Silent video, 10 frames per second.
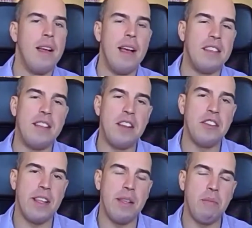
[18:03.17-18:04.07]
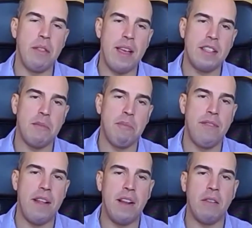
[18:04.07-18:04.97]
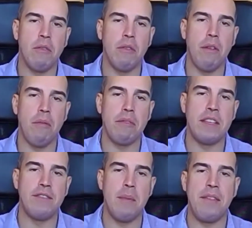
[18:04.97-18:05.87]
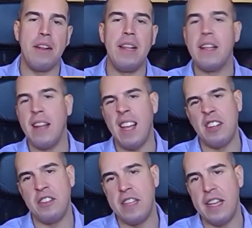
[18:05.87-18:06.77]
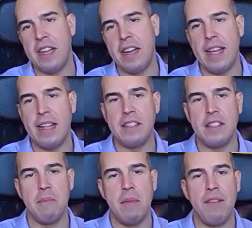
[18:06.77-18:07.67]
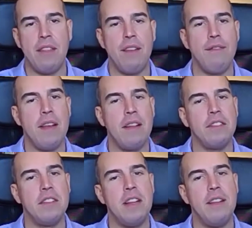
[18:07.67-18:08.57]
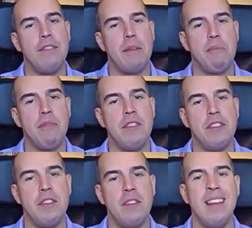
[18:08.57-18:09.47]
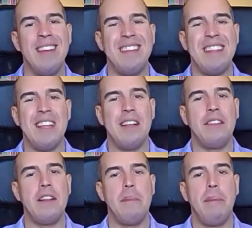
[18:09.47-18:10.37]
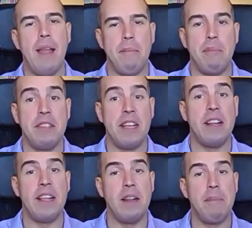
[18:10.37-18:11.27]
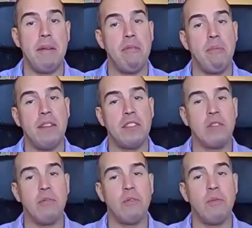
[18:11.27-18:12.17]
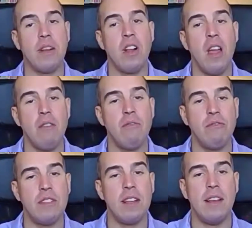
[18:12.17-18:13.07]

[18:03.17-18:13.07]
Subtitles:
essentially were there to prevent local authorities from having legal action taken against them if they failed to deliver the provision detailed in the plan, particularly in the period while schools were closed.